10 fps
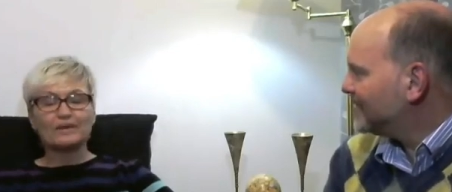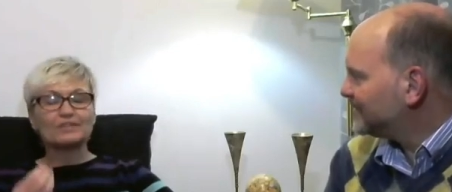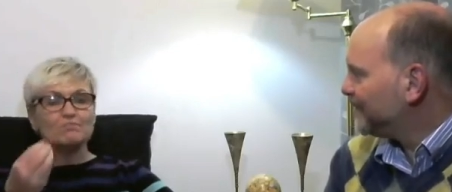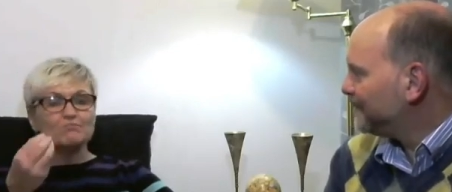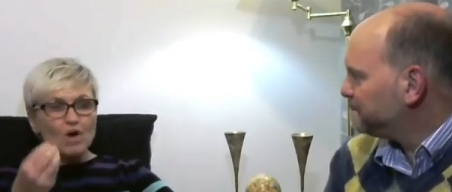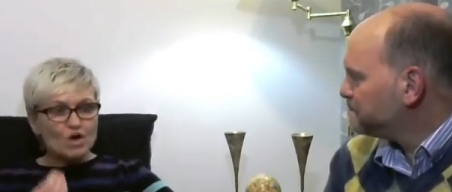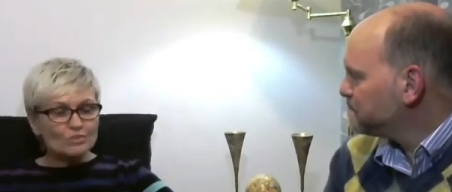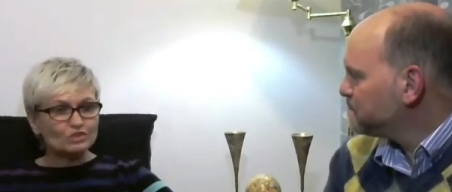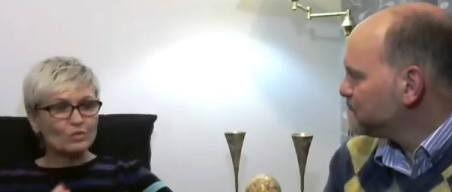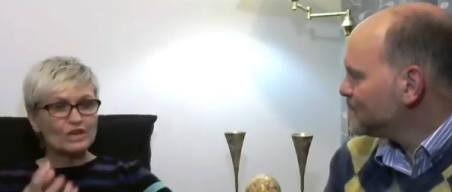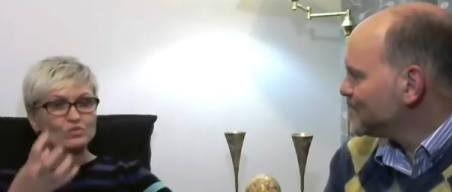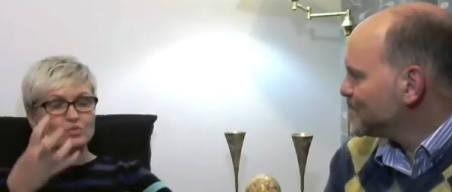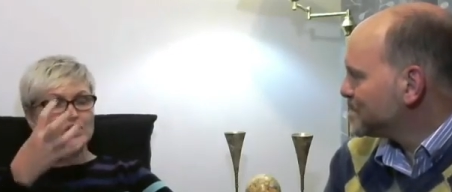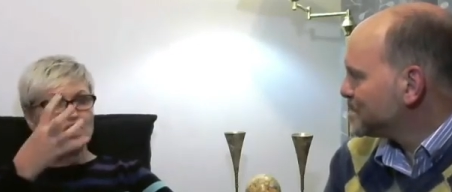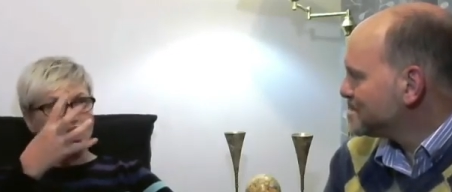Speaker 1: the moment when
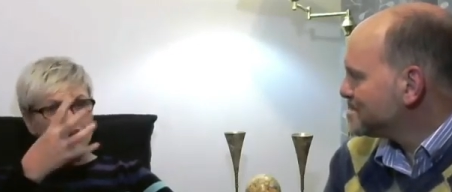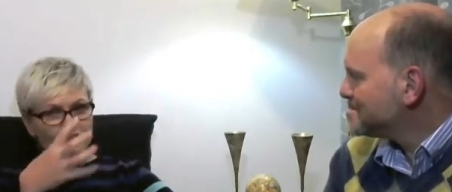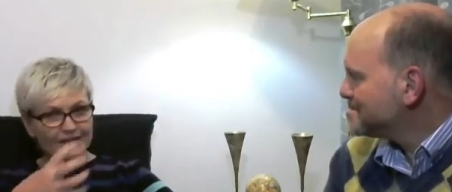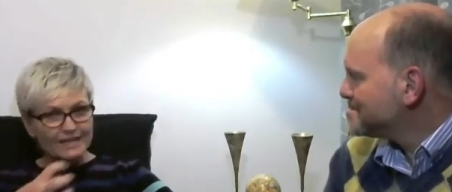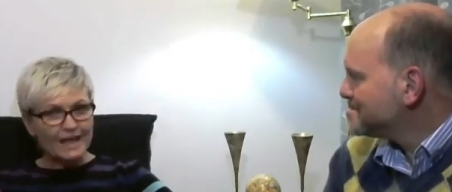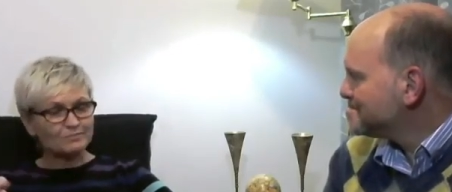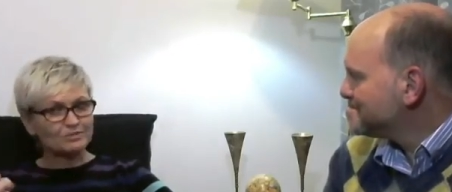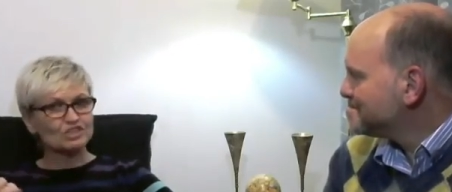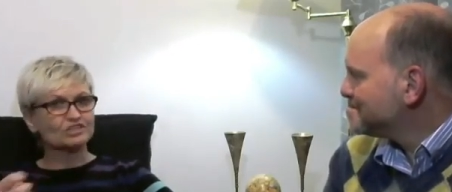we are captured